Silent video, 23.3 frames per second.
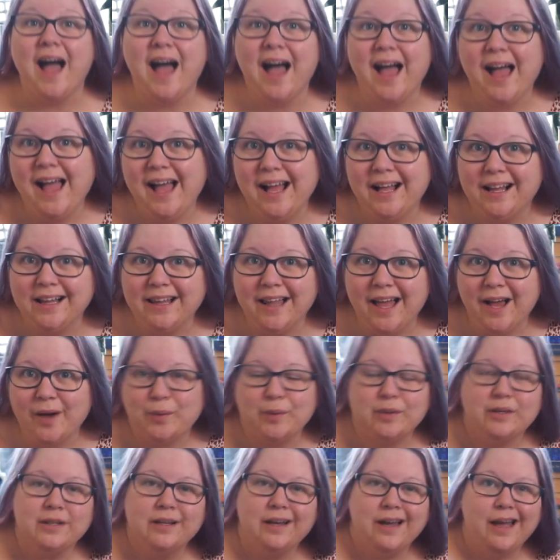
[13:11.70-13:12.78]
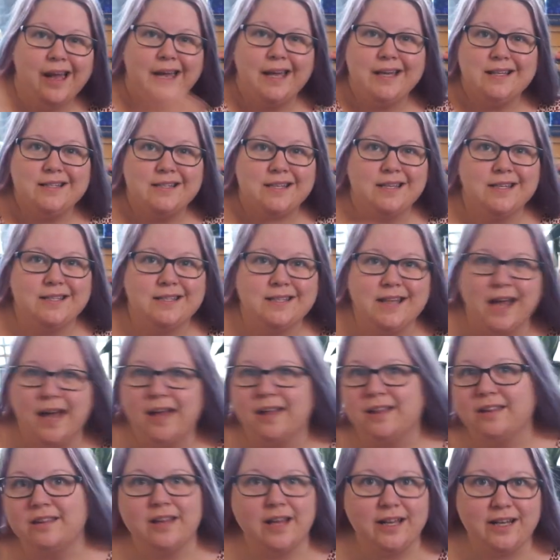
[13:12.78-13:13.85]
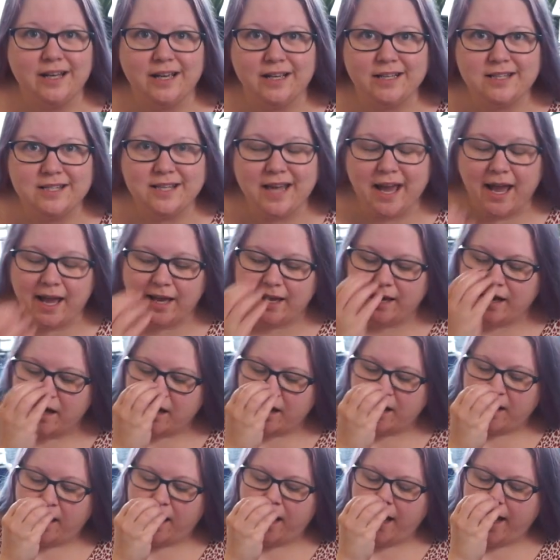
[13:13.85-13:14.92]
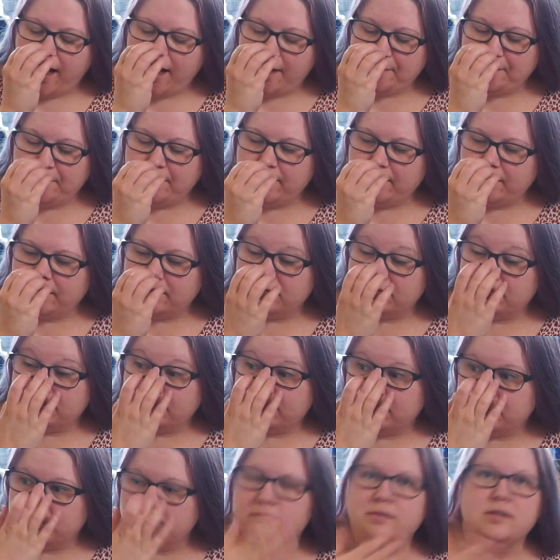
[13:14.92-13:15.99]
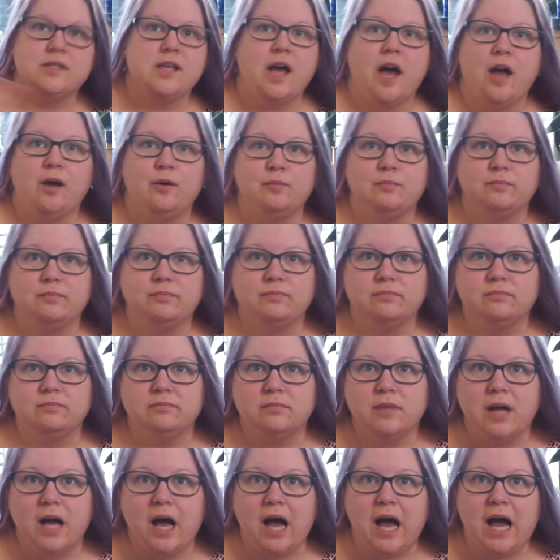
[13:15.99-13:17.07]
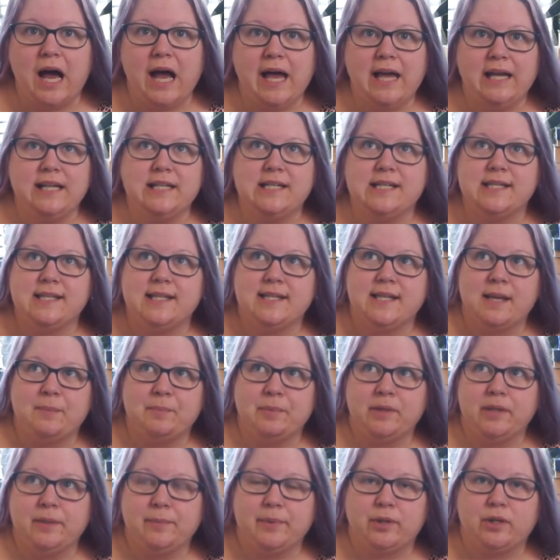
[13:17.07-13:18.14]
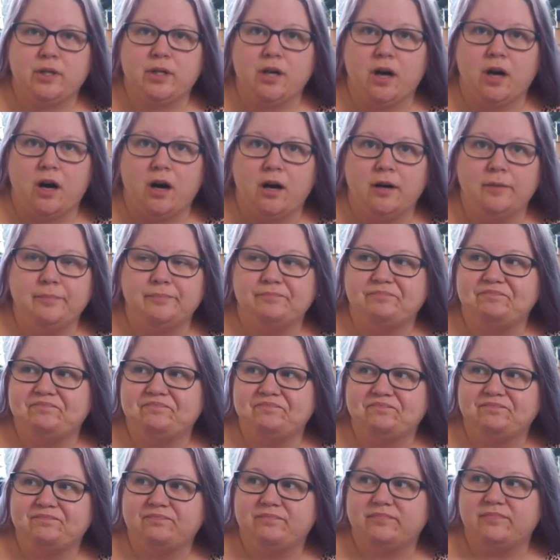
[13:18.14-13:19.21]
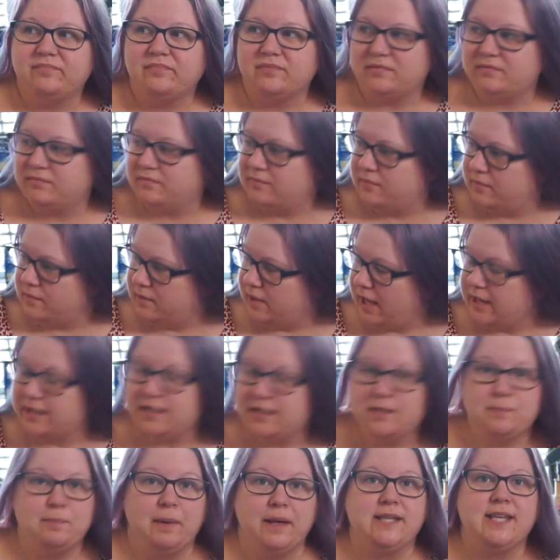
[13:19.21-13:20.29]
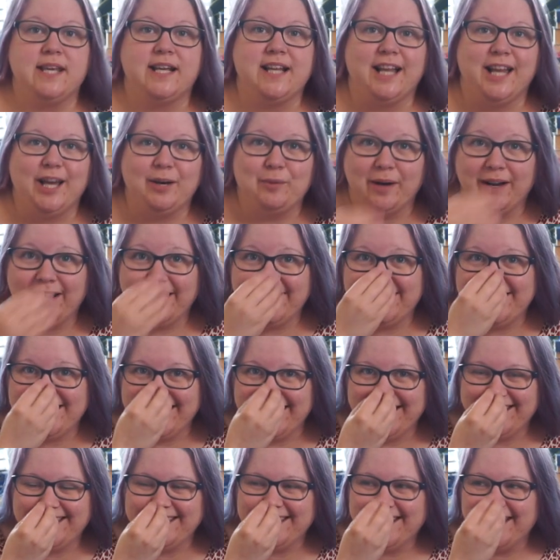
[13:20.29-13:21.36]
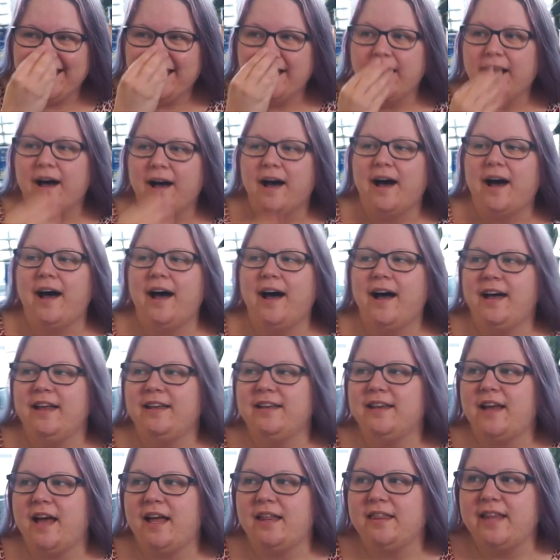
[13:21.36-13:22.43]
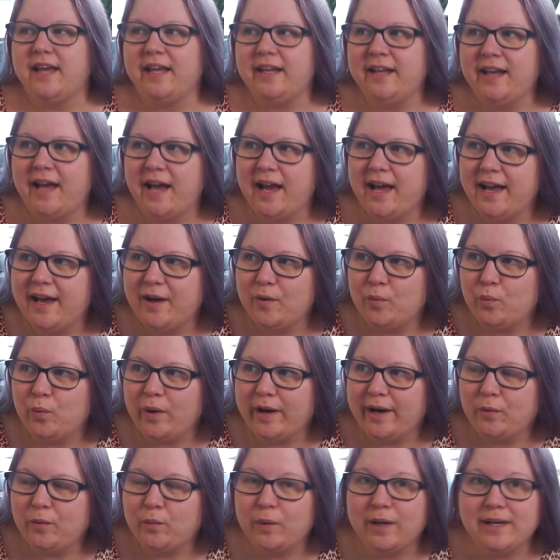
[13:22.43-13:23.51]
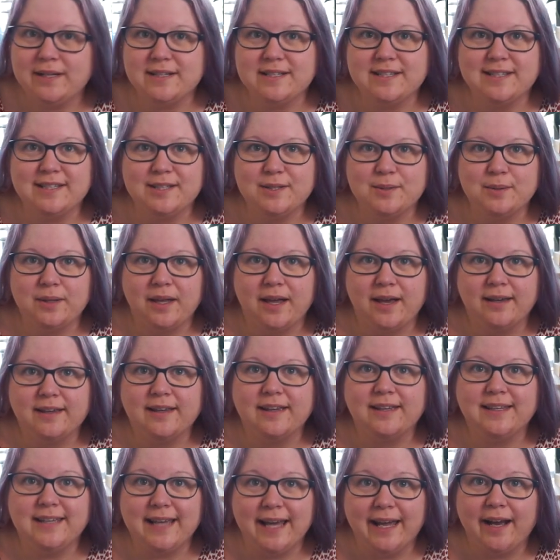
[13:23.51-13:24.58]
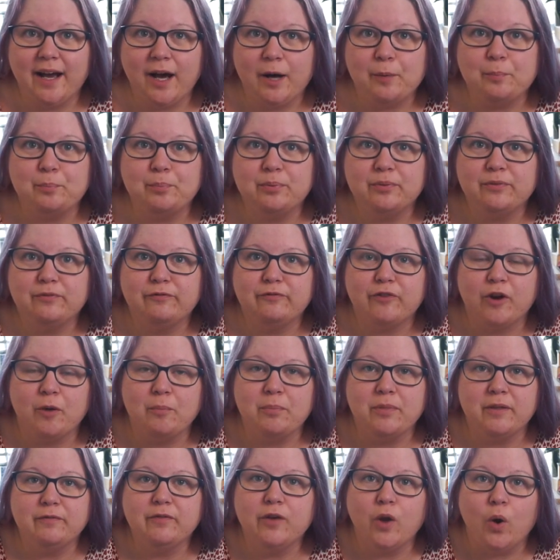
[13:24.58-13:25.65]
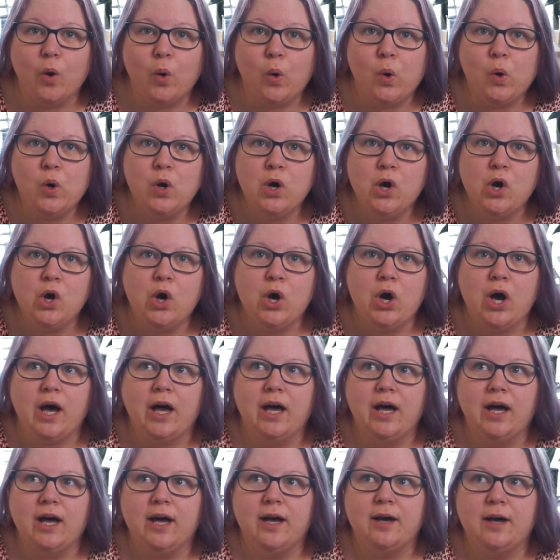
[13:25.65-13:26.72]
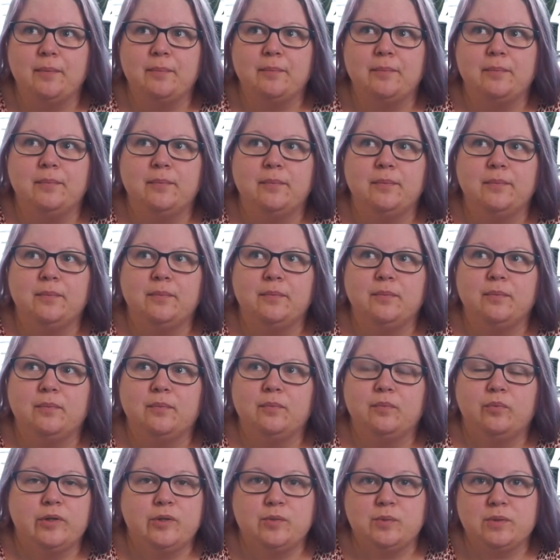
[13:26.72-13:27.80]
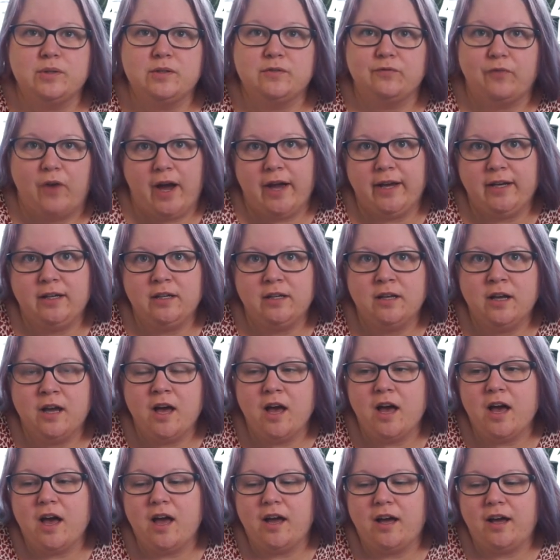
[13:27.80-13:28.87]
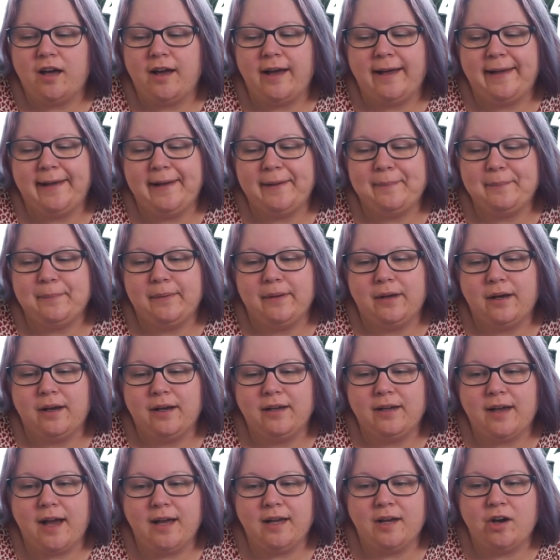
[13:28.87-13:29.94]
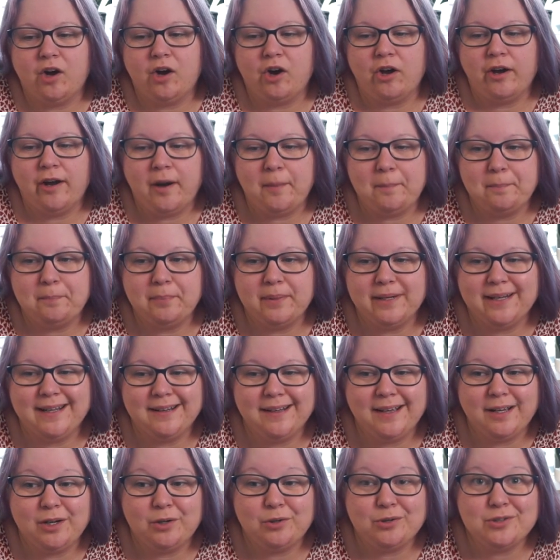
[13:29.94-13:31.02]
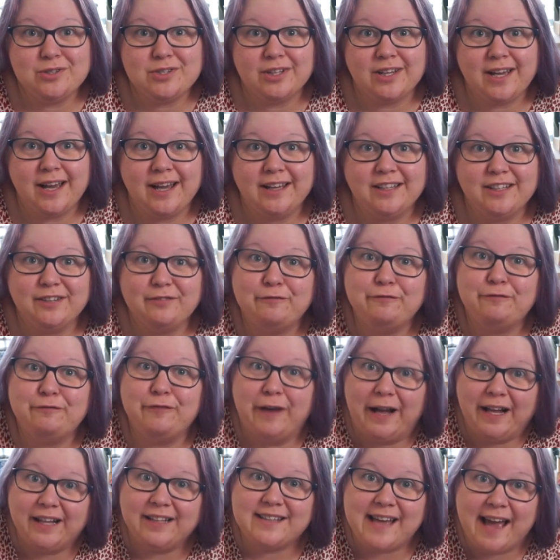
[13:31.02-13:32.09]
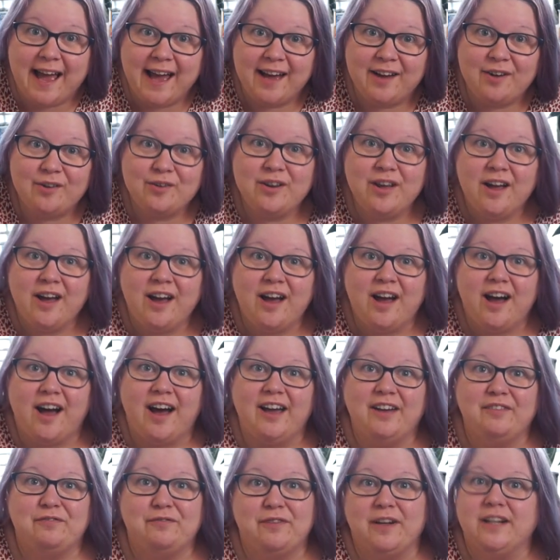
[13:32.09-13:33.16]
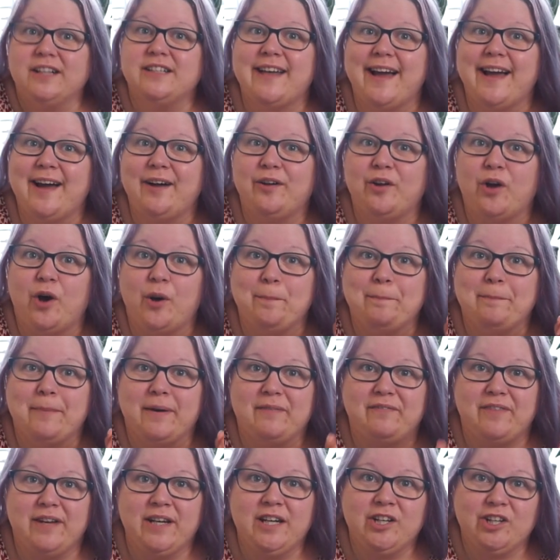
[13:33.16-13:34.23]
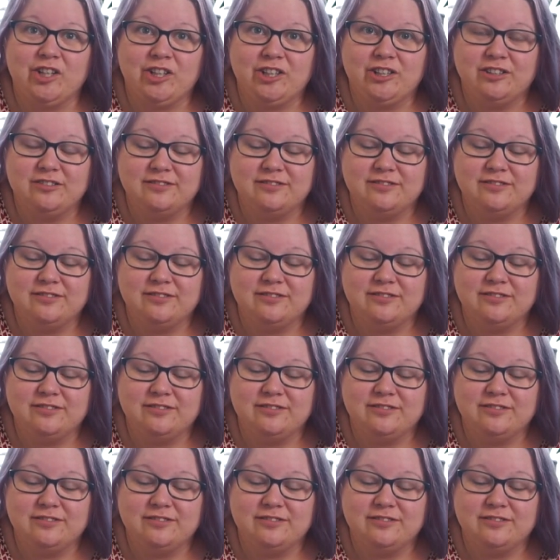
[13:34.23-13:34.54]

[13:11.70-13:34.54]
hello, it is the next day. Um, so, I disassembled the book car. That's basically what I did. And then uh, when I went to like get up from the floor, um, which was fine. Um, I, I got up, but then I also kind of fell down. I fell down on my finger.